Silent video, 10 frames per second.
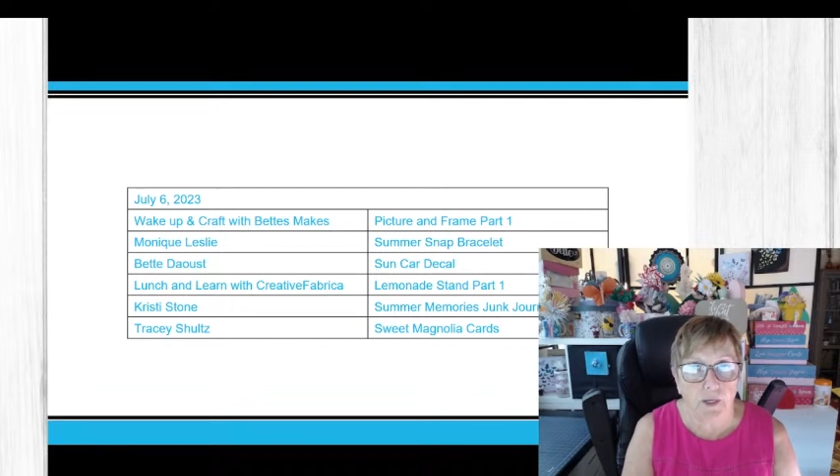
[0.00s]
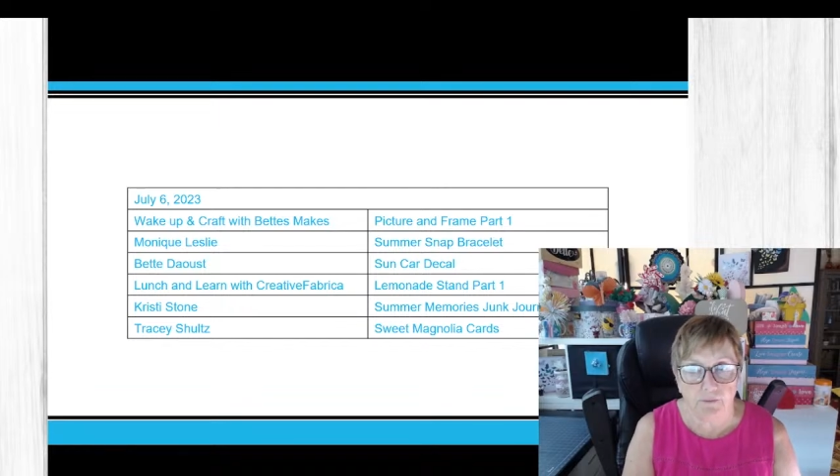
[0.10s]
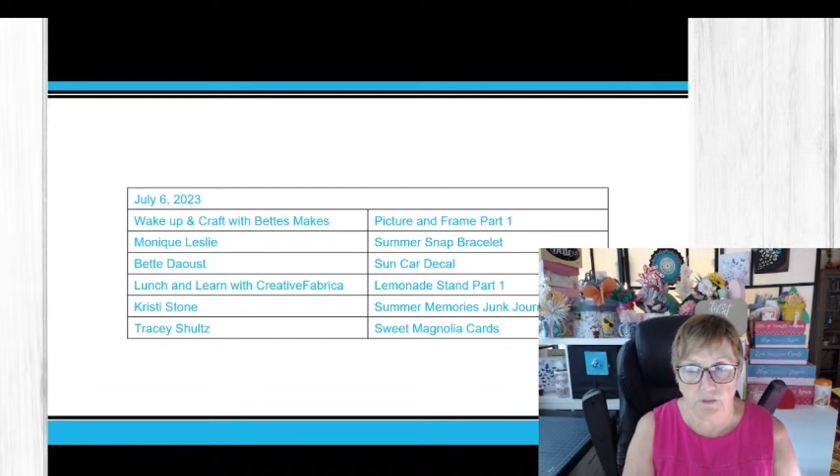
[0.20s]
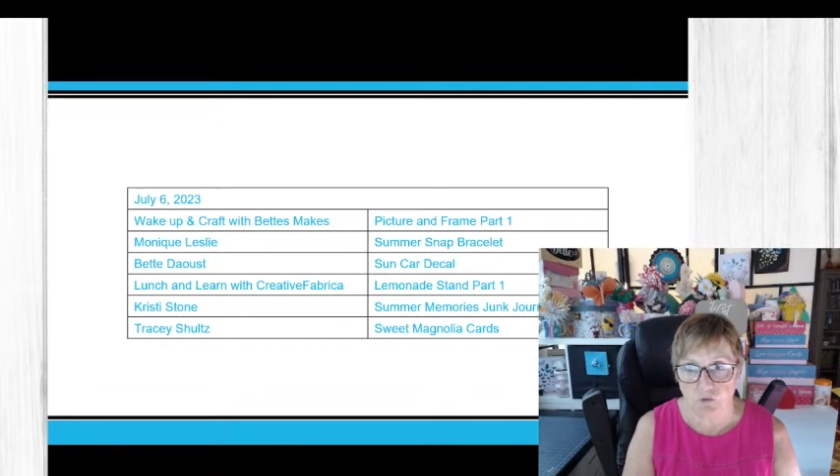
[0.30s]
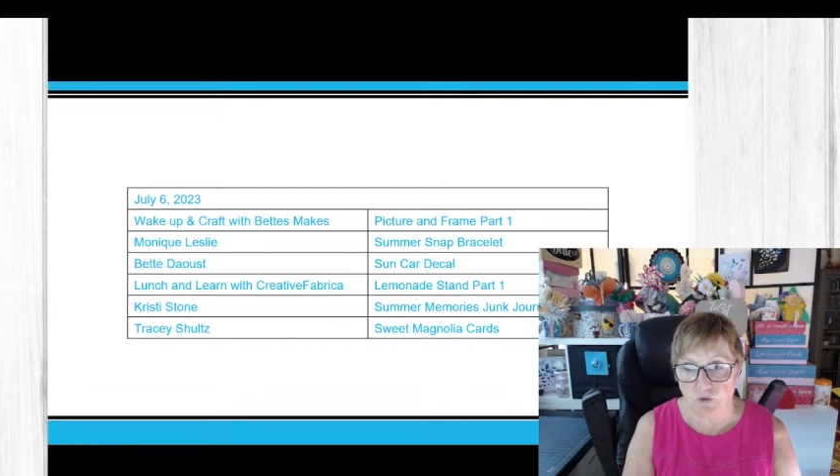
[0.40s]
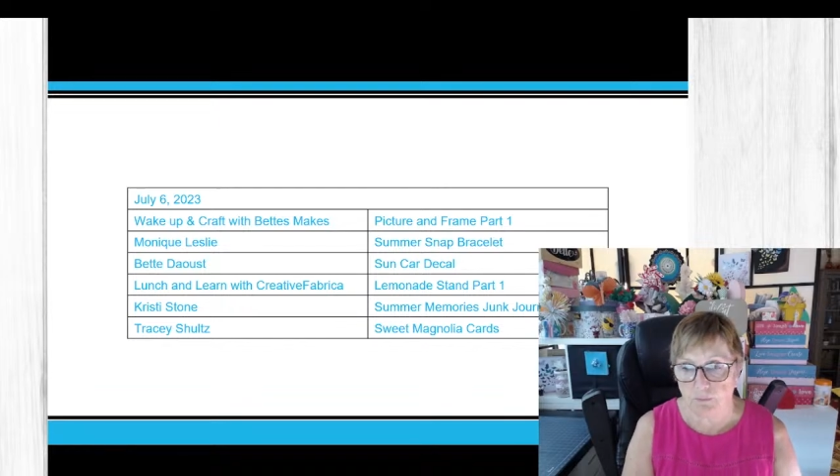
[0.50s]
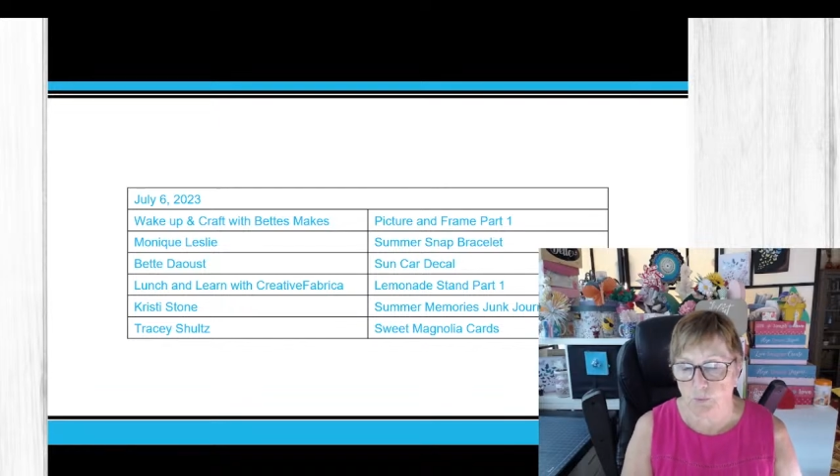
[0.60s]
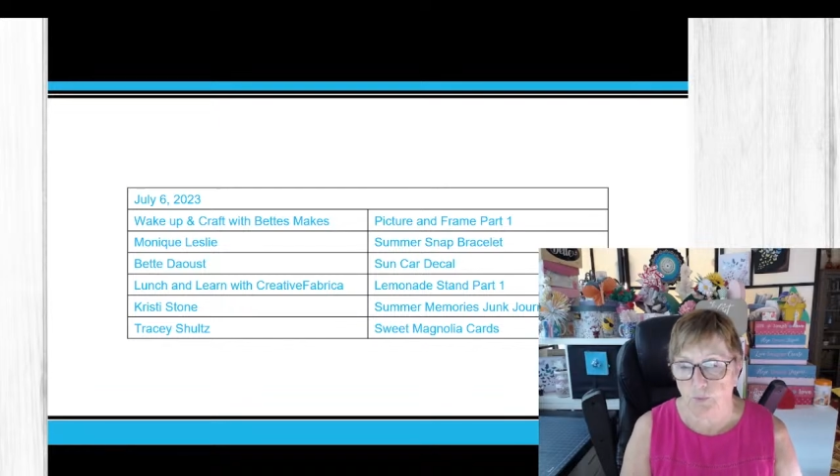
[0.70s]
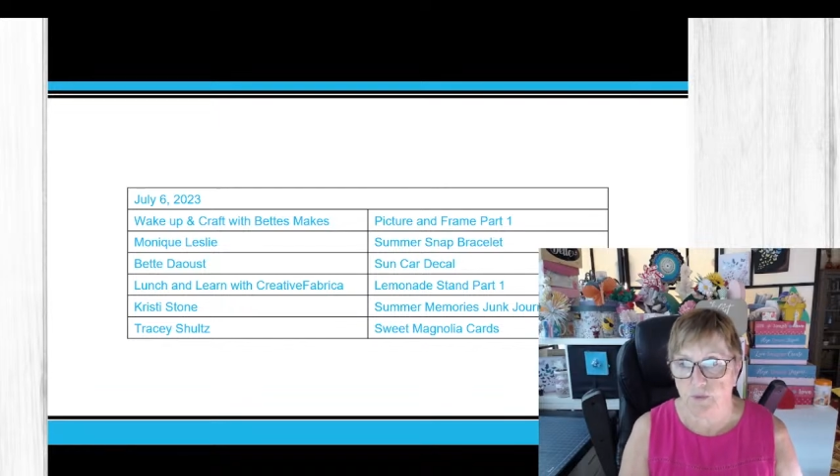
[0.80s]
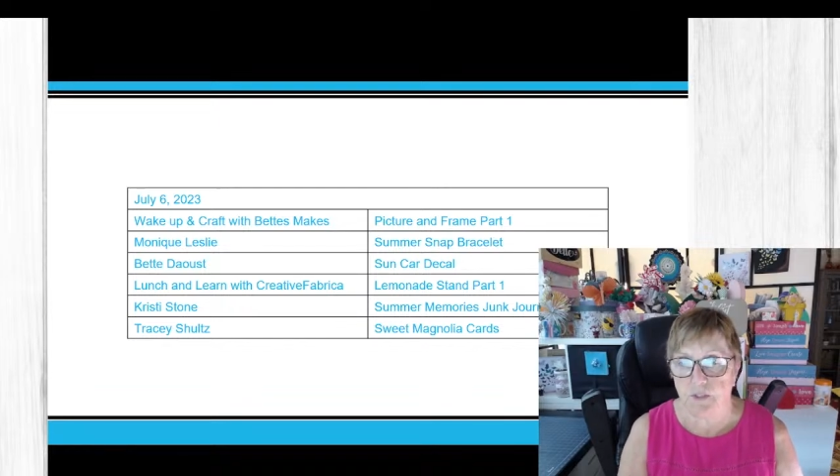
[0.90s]
having trouble
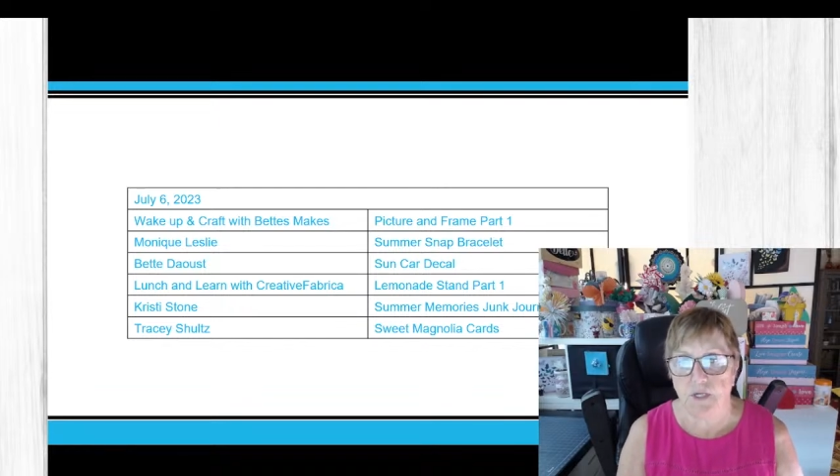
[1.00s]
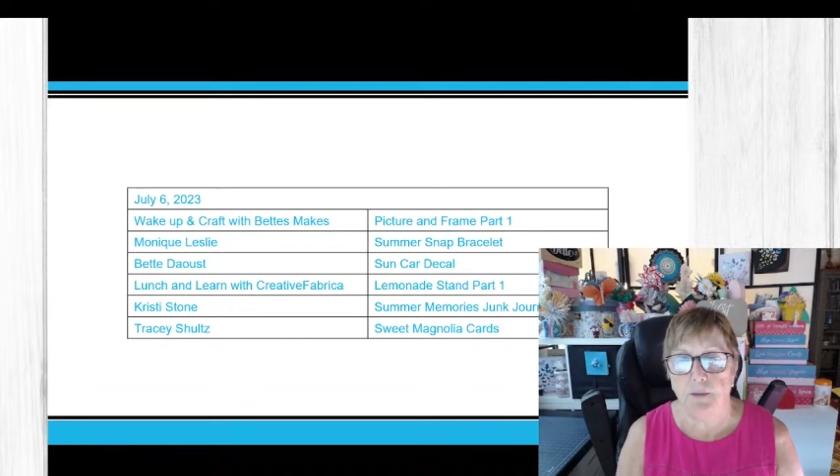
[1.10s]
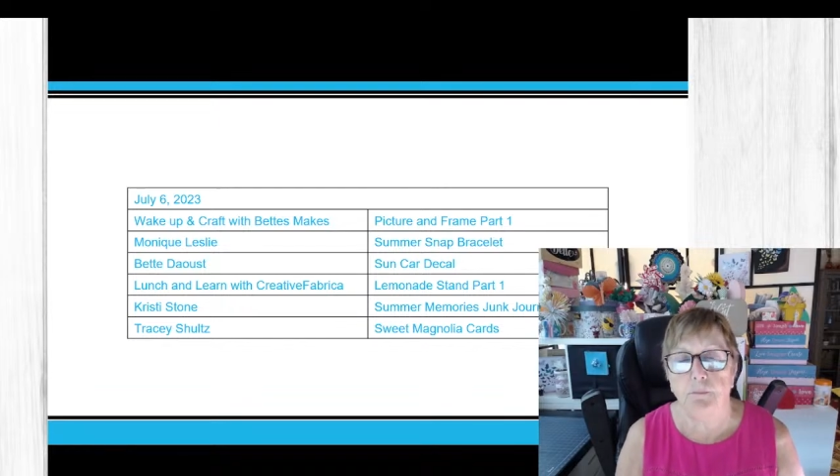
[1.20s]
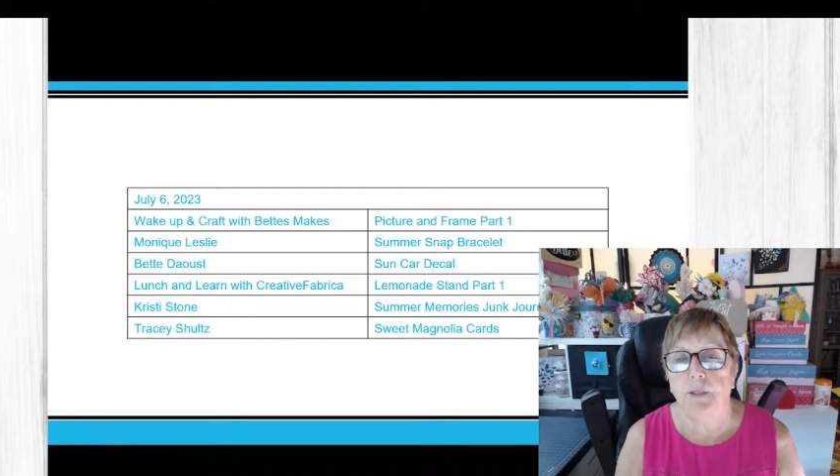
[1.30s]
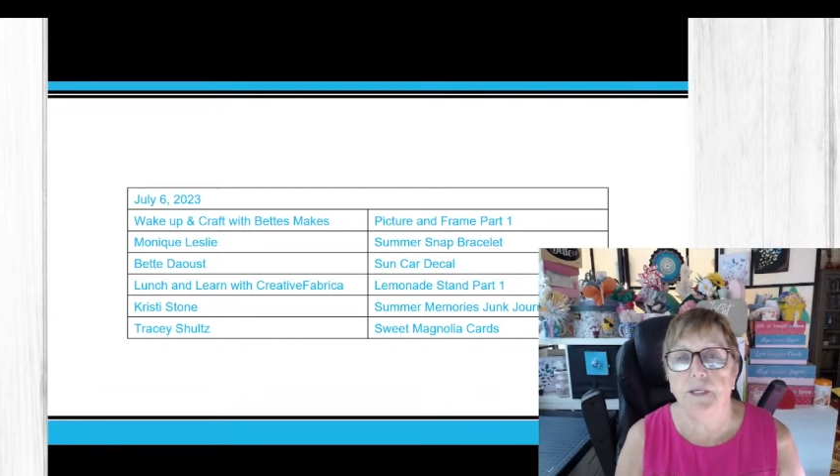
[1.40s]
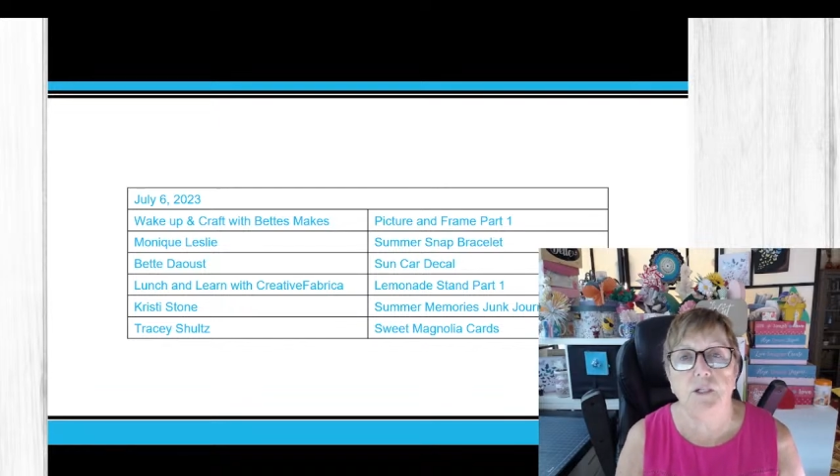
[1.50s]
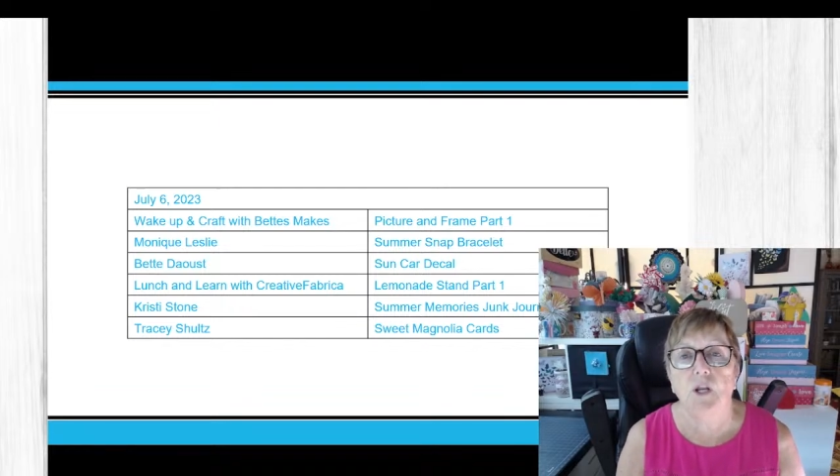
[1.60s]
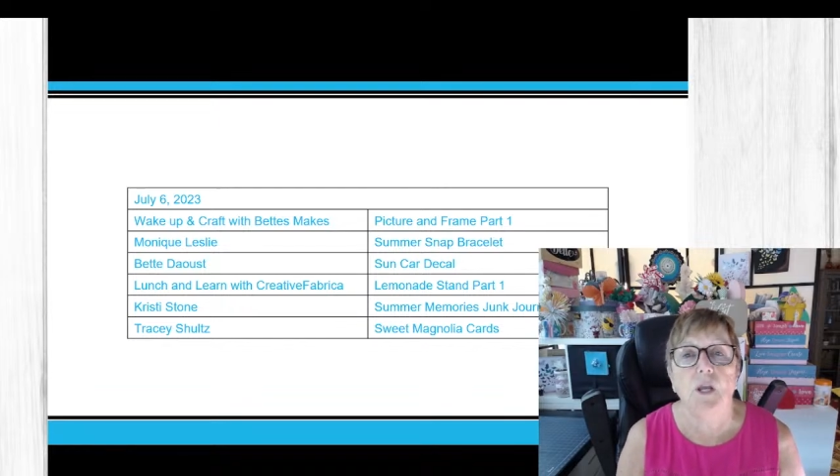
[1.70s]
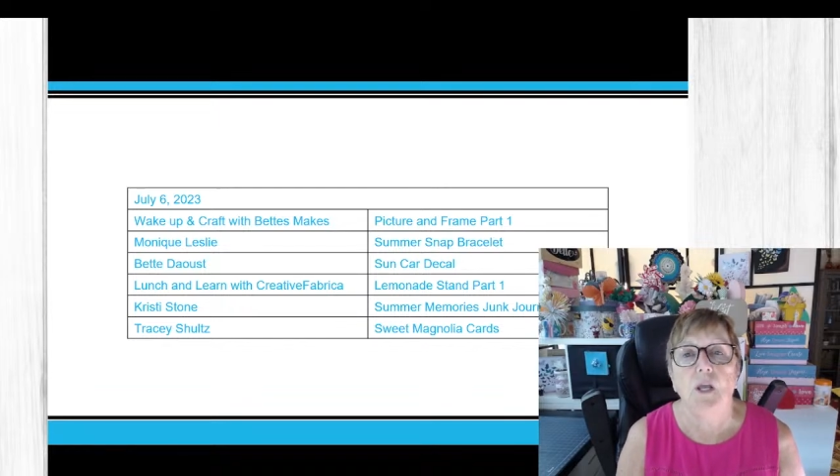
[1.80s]
with the template.